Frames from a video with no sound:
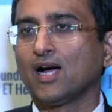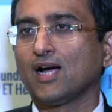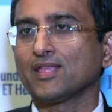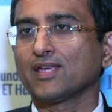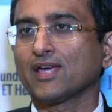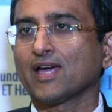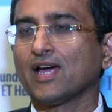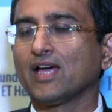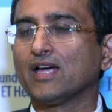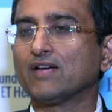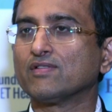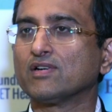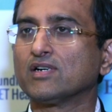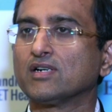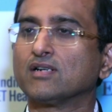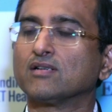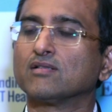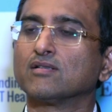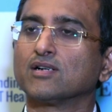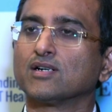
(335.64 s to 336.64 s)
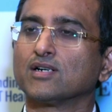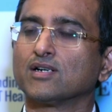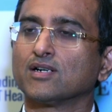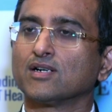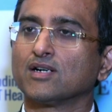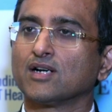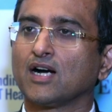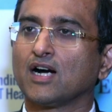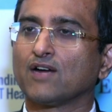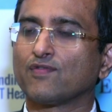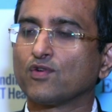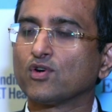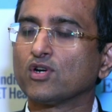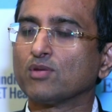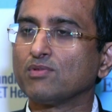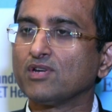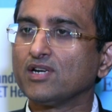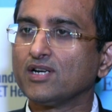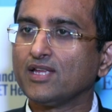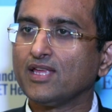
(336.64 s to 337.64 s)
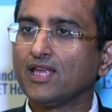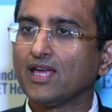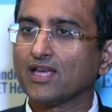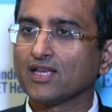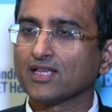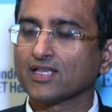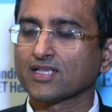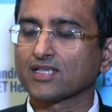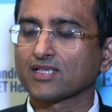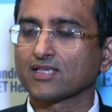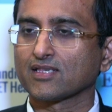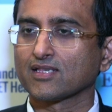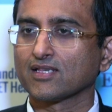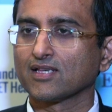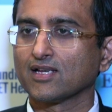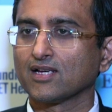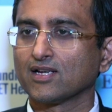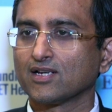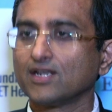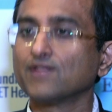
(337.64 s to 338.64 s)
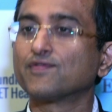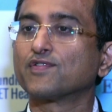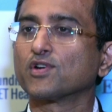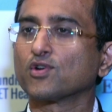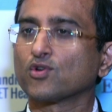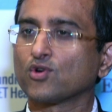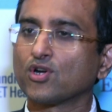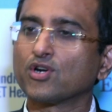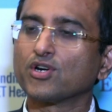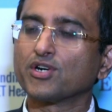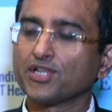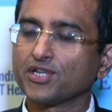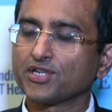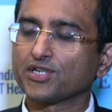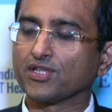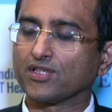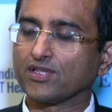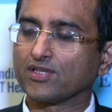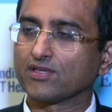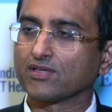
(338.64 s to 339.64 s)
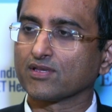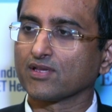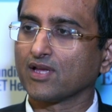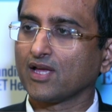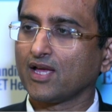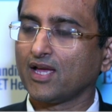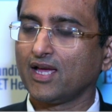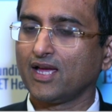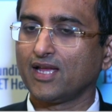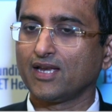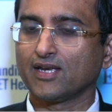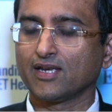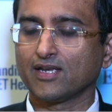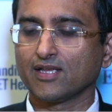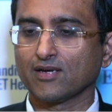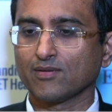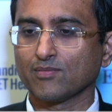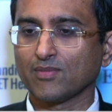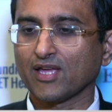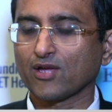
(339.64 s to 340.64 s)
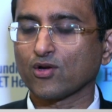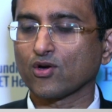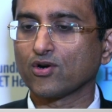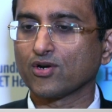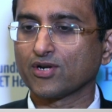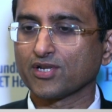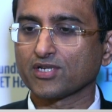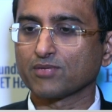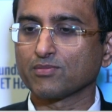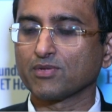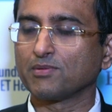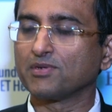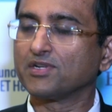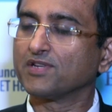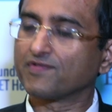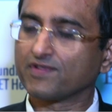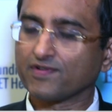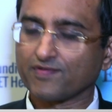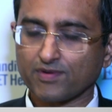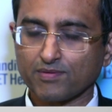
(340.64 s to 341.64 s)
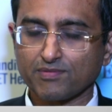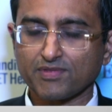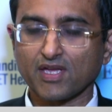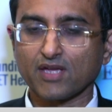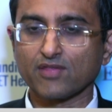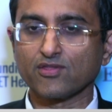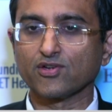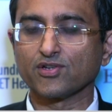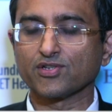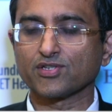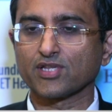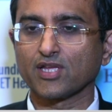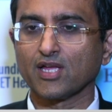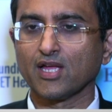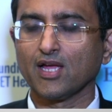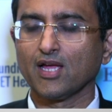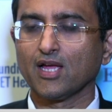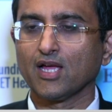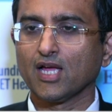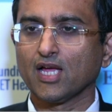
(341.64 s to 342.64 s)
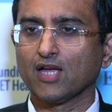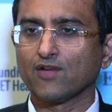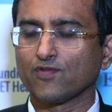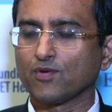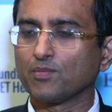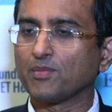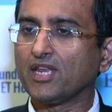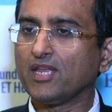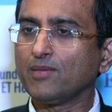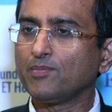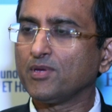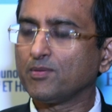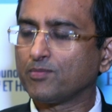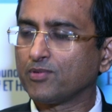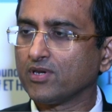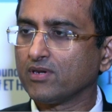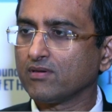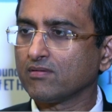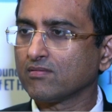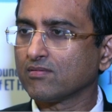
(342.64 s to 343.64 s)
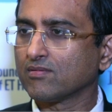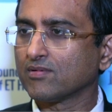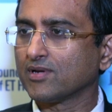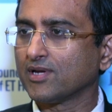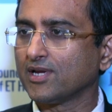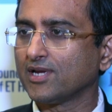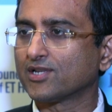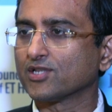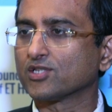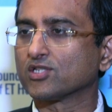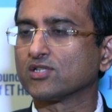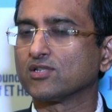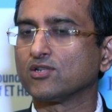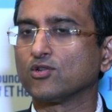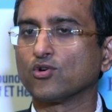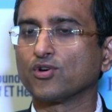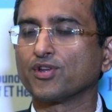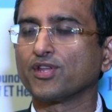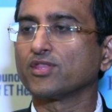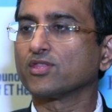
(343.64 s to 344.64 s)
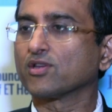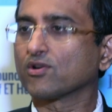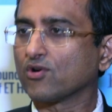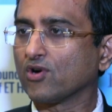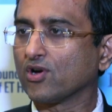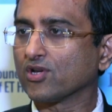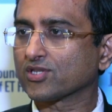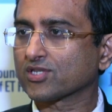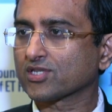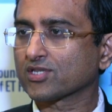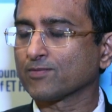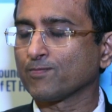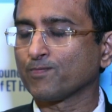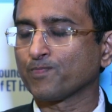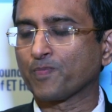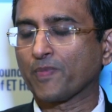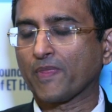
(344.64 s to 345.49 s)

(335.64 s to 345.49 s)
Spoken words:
I think affordability has different connotations, and my connotation may be different from the others. For many people, it is lowering the costs.